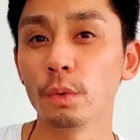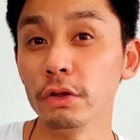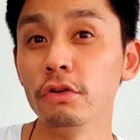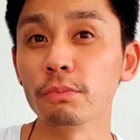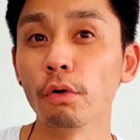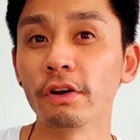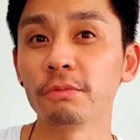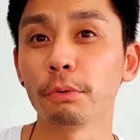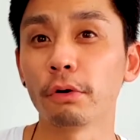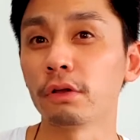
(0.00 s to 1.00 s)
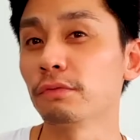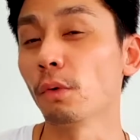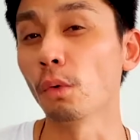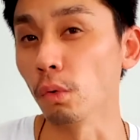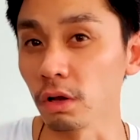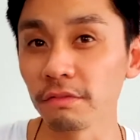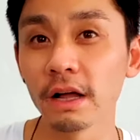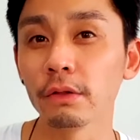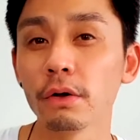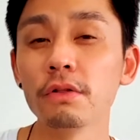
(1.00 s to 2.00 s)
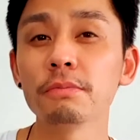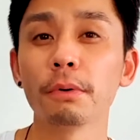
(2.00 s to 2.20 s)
use mortgage brokers for all of our loans,